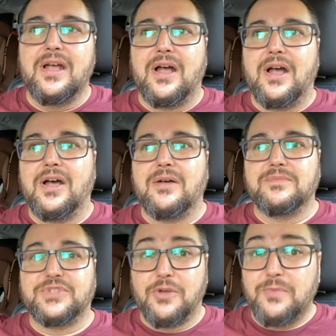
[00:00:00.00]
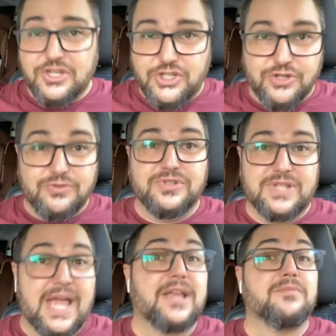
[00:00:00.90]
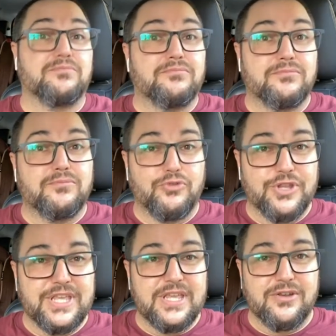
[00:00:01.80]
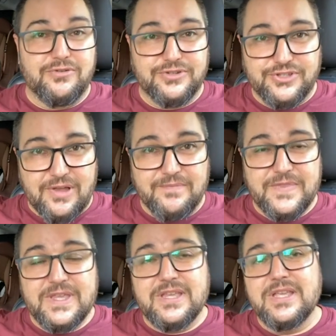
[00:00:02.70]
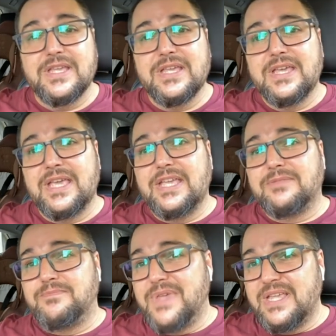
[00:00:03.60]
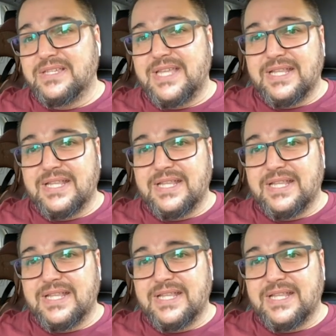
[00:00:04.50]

some issues like bullying or something, it means that